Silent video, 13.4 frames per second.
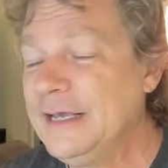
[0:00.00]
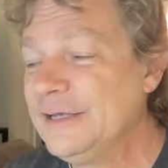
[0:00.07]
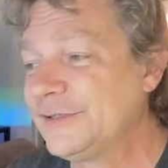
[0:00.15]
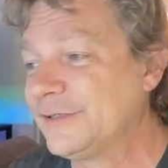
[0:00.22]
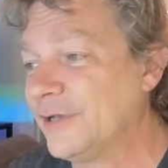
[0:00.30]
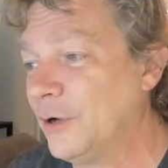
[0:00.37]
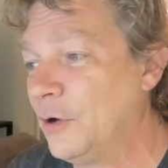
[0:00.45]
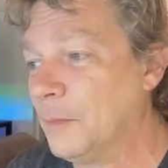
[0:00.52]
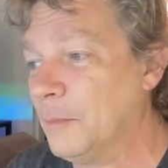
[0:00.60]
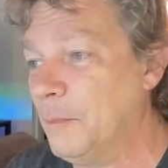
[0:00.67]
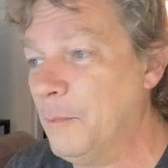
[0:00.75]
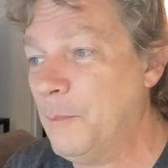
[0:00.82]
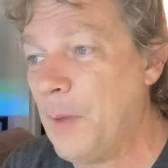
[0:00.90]
So
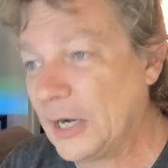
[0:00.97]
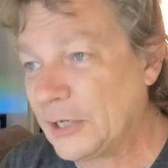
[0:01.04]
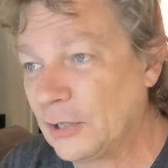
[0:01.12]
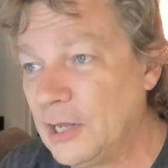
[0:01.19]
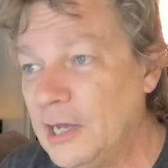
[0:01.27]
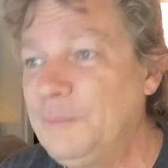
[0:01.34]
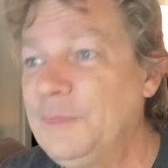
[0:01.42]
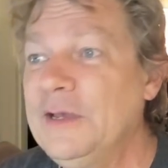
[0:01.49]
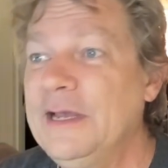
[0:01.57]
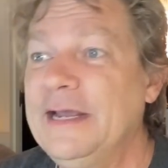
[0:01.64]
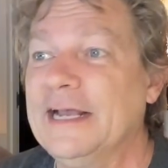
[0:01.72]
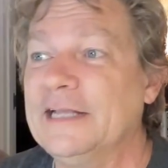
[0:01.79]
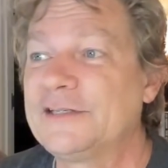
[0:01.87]
buckle up.
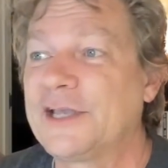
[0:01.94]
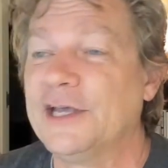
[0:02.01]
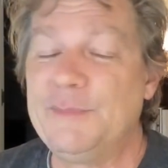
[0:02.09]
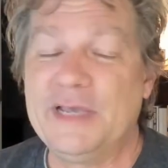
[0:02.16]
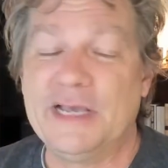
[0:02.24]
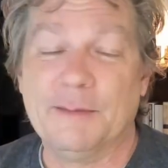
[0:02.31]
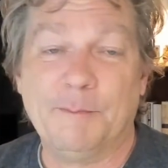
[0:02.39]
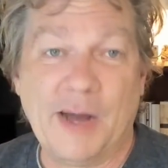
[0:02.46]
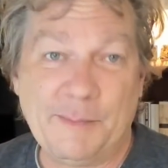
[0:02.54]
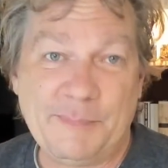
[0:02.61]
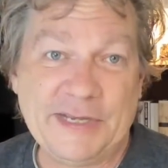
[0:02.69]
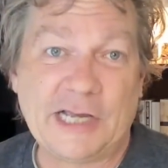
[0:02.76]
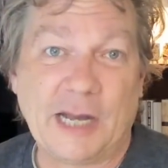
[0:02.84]
It's going to be a
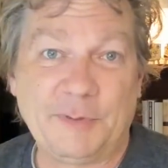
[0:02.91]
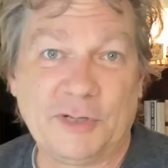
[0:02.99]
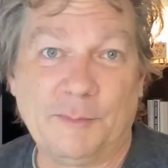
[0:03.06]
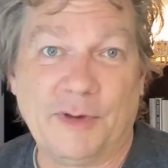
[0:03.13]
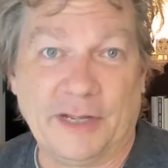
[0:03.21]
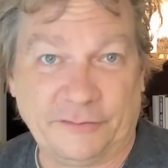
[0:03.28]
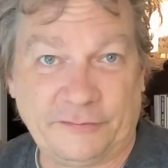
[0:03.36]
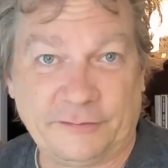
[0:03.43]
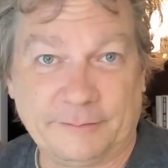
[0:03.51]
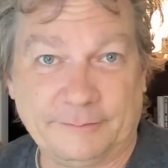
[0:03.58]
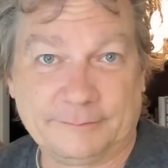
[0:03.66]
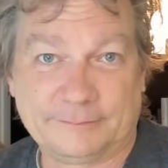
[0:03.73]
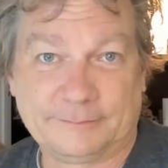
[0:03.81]
bumpy couple of
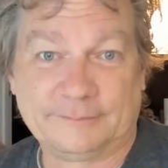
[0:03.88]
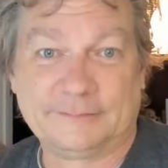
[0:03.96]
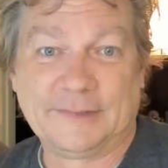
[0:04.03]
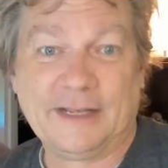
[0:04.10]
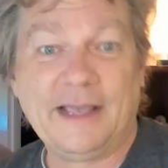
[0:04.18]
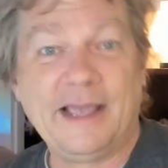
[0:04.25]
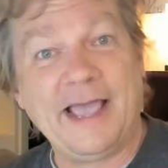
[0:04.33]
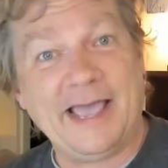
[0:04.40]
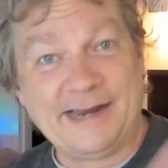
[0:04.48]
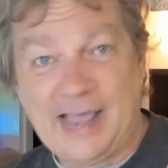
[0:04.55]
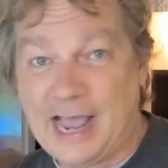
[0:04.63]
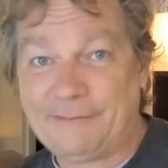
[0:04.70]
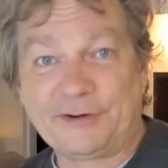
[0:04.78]
months.
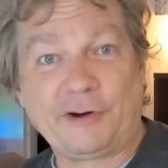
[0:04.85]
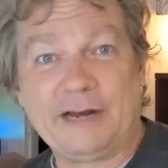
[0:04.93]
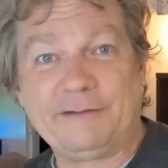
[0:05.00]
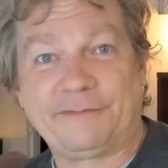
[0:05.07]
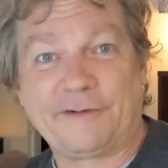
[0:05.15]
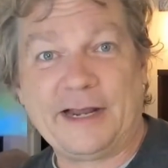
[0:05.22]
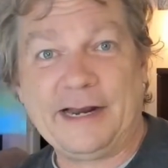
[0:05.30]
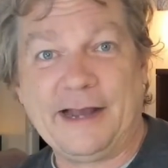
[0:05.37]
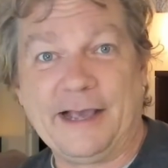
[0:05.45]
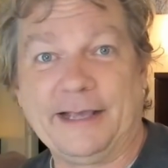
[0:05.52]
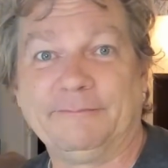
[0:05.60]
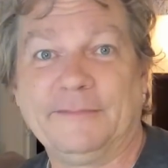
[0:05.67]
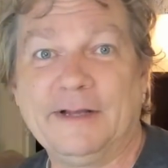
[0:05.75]
And have a great Friday
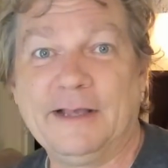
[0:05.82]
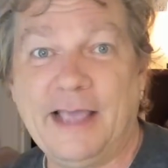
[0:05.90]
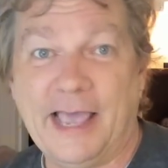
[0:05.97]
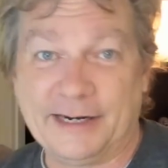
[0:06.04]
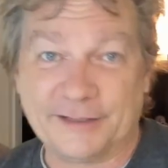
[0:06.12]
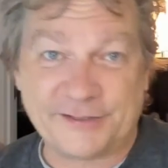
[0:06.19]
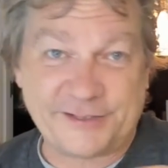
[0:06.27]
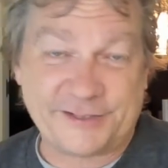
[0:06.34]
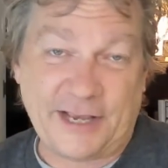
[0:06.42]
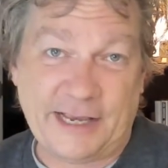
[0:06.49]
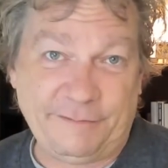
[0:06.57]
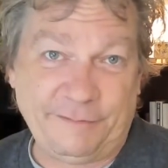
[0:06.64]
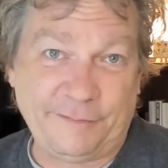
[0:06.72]
night and a
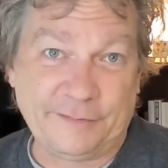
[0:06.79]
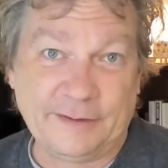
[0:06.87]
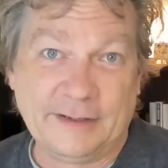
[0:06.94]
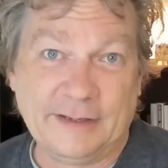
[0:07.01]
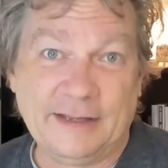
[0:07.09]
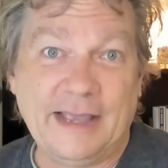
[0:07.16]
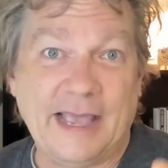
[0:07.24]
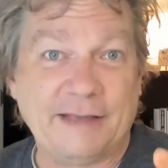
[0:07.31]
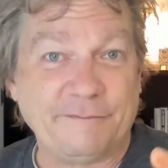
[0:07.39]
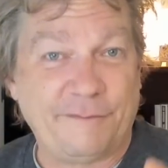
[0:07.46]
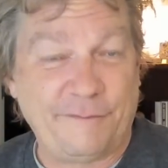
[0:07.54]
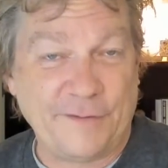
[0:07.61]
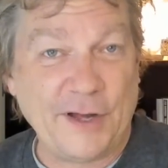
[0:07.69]
safe
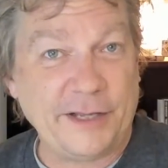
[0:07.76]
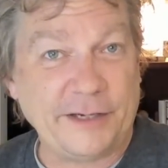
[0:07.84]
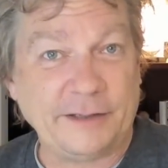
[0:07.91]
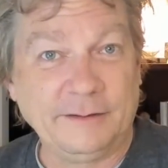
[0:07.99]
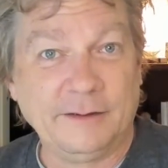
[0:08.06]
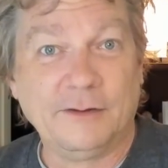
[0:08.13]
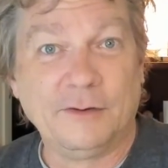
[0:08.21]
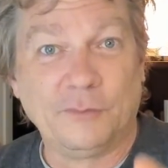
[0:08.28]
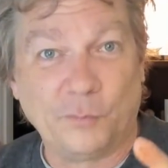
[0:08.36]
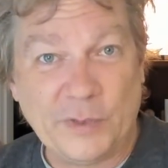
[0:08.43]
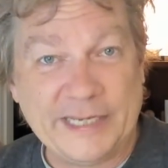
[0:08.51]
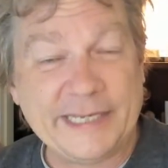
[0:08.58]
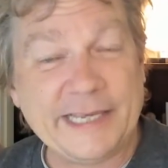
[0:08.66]
and fun
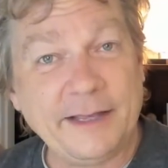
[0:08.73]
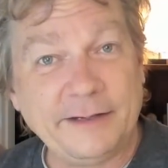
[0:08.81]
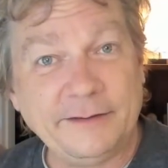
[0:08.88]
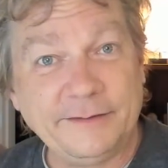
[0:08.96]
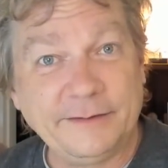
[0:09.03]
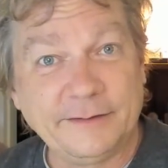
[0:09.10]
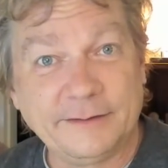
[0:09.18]
weekend.